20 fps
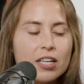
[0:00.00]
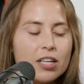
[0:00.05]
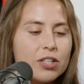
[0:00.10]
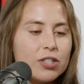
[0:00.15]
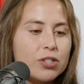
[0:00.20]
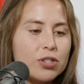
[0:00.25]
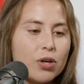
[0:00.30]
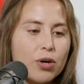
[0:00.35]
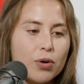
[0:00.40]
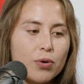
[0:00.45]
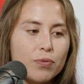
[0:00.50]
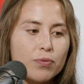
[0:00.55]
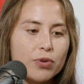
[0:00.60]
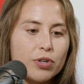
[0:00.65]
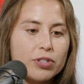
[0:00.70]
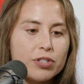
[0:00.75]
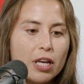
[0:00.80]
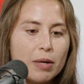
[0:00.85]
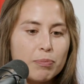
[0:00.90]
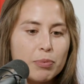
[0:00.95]
So, for
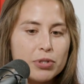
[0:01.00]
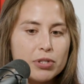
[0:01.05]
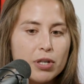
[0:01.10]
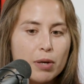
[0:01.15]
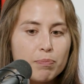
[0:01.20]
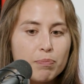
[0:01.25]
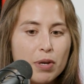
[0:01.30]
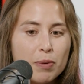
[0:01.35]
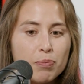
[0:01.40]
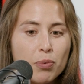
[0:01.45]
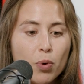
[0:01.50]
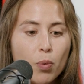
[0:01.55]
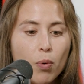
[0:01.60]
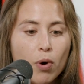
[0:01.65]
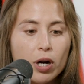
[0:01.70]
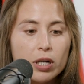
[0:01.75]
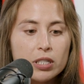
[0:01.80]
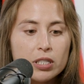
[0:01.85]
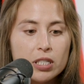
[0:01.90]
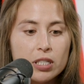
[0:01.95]
example, some people
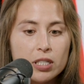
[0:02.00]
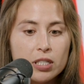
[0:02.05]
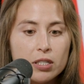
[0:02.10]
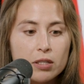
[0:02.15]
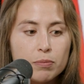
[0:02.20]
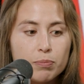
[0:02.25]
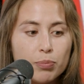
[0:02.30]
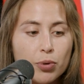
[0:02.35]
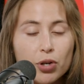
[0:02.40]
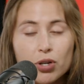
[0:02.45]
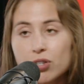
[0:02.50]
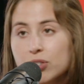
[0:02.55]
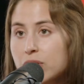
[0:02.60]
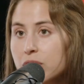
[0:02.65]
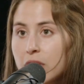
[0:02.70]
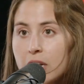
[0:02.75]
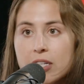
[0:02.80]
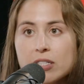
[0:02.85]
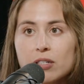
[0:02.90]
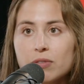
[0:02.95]
wanted
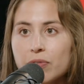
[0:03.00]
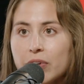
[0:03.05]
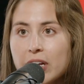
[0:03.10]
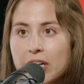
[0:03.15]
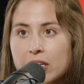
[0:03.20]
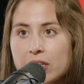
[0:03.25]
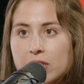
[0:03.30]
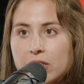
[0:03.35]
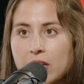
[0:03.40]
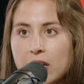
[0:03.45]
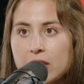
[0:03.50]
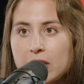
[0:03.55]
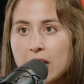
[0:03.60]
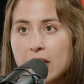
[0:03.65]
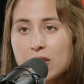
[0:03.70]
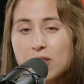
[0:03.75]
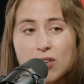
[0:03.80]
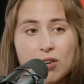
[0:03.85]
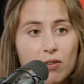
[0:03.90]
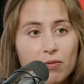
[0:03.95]
personalized advice and
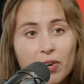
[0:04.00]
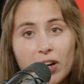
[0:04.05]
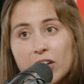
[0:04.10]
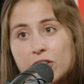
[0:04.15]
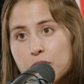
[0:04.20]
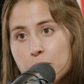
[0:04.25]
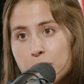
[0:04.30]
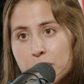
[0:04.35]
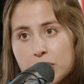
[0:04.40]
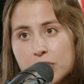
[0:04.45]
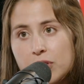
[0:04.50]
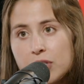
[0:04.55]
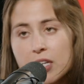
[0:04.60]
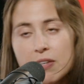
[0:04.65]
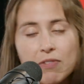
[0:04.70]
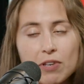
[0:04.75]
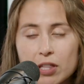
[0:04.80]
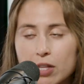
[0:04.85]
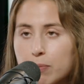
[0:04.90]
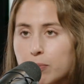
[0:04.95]
then their advisor was just
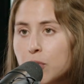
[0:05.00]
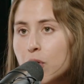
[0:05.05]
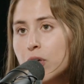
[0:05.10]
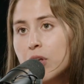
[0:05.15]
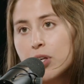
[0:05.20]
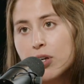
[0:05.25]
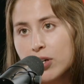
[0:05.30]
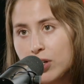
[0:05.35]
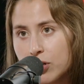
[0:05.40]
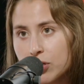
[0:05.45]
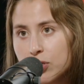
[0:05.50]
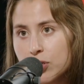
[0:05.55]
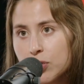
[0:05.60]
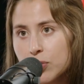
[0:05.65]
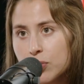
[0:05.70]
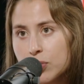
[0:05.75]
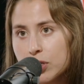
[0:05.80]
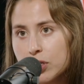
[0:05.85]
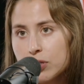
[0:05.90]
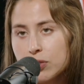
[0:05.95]
giving them cookie cutter
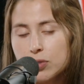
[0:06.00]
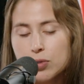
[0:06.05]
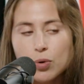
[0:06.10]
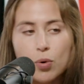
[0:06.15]
solutions,